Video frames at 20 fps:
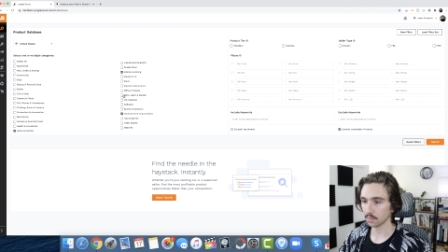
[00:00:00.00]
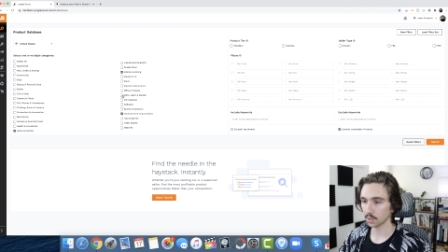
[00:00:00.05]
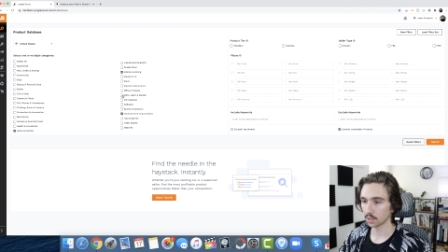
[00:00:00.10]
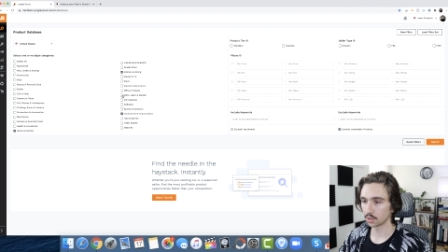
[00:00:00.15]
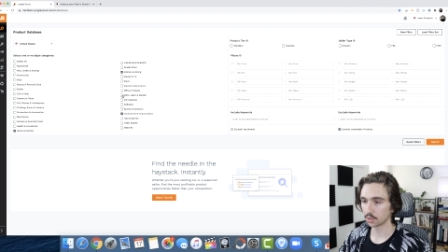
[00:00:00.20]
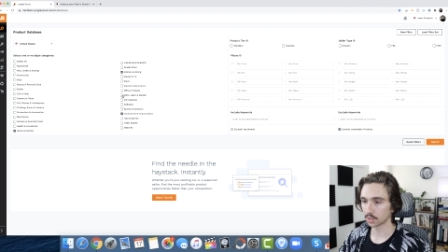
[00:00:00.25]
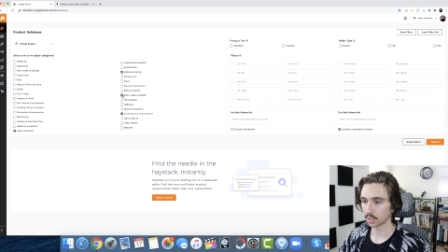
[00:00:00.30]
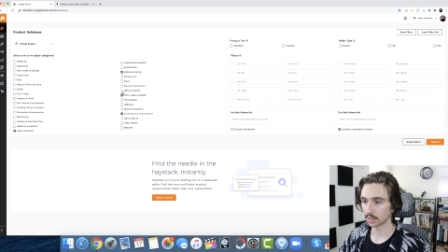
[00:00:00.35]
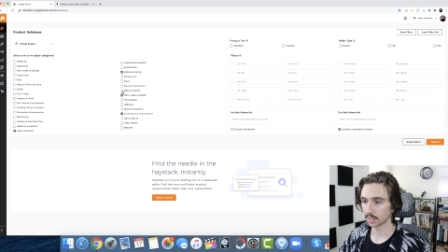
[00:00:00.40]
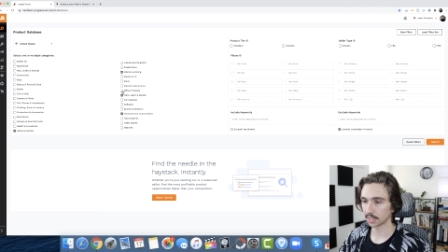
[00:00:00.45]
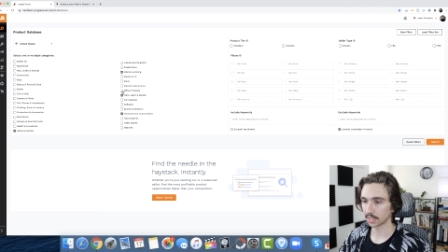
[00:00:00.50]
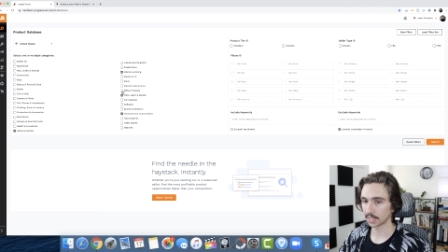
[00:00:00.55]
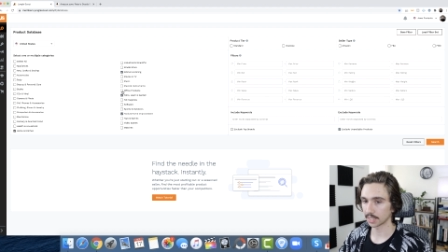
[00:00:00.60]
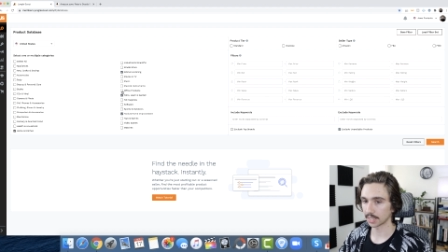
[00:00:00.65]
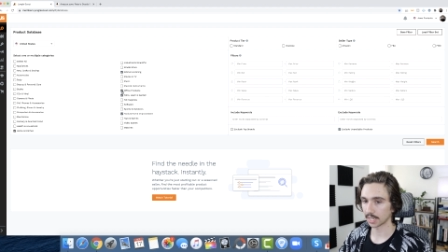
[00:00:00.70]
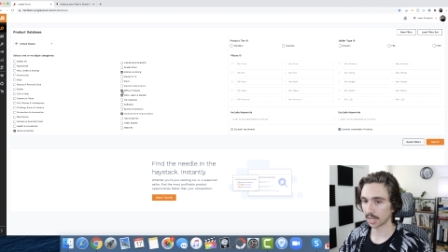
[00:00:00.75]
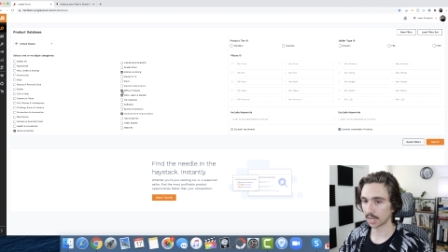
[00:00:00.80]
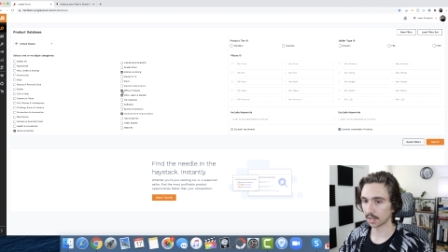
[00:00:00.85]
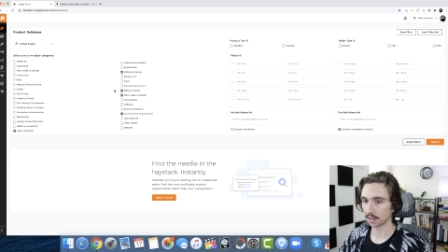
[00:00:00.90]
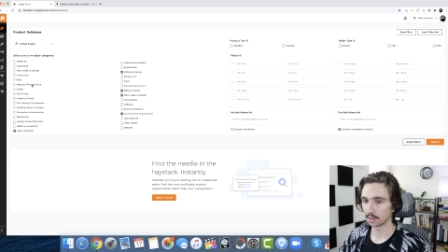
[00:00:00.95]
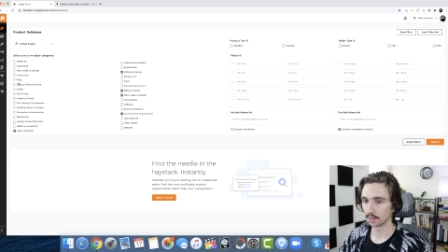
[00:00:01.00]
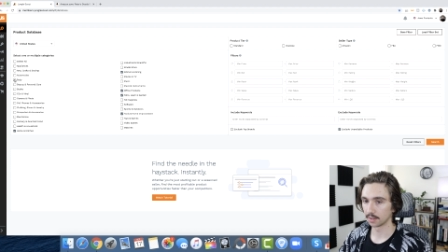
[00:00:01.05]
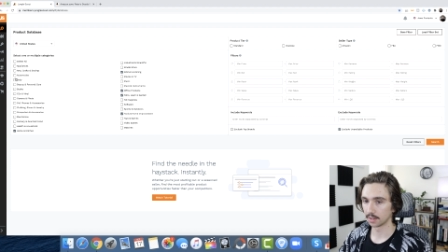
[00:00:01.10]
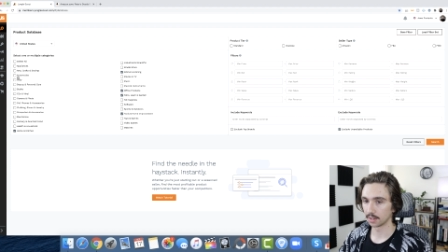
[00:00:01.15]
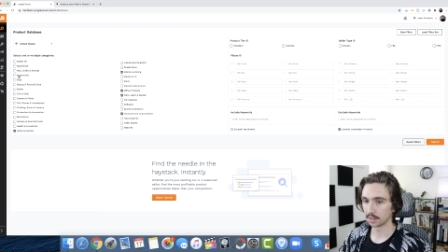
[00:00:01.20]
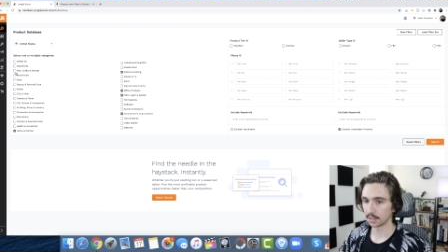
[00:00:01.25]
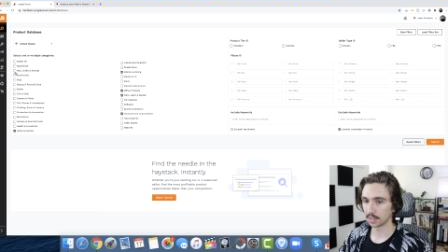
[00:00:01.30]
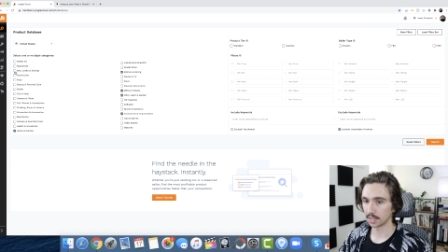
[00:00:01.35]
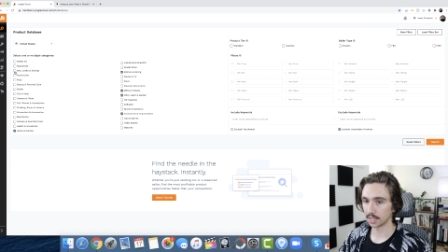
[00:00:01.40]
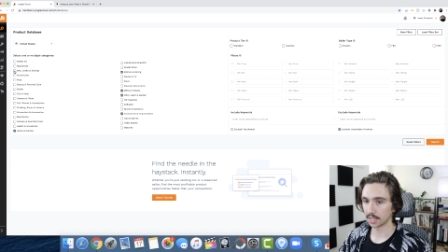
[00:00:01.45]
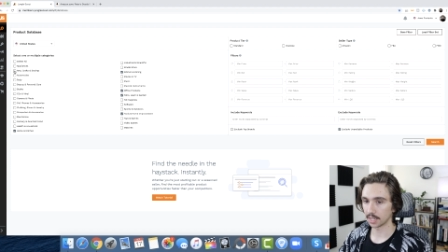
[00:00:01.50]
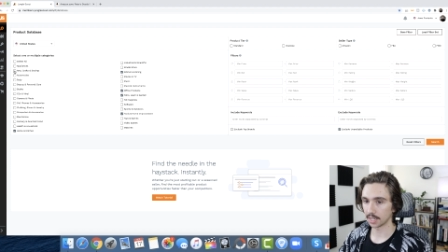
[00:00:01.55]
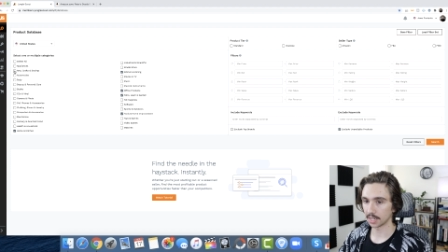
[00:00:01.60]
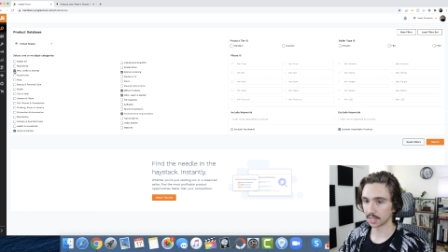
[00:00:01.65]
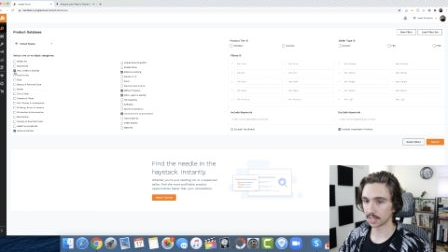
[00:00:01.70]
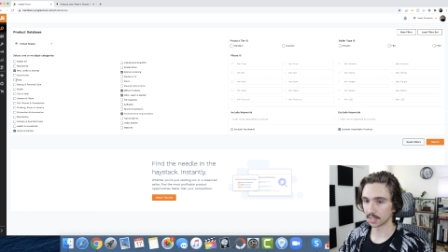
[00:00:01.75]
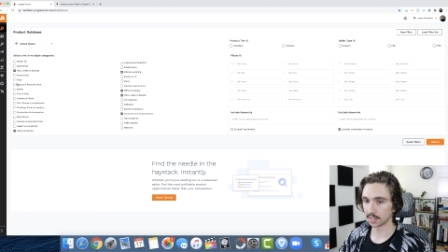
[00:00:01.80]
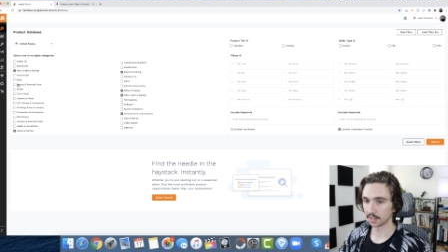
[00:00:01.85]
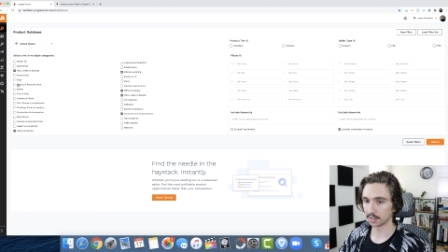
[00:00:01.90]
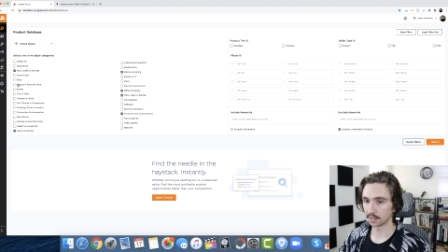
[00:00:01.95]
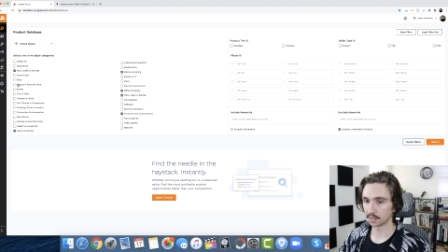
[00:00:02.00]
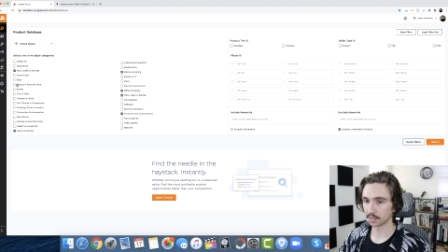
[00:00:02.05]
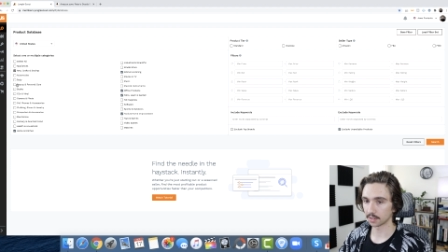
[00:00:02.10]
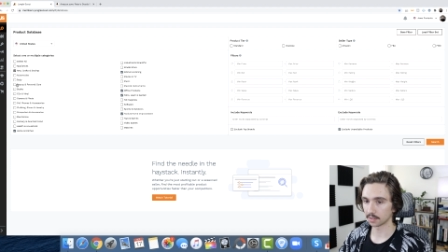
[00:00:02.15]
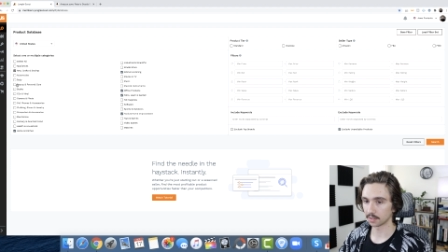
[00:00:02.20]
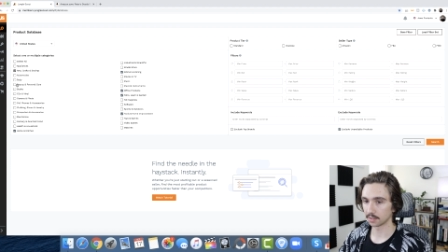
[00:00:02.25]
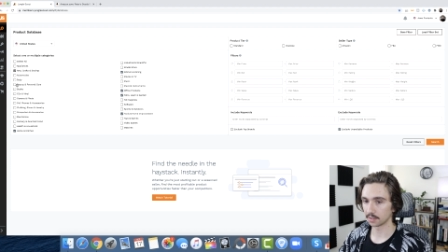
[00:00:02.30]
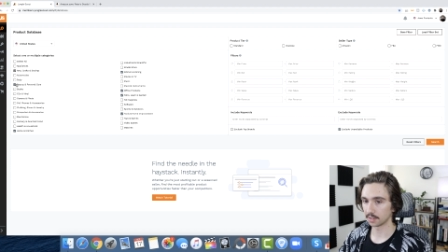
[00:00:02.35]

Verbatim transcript: do something like that. And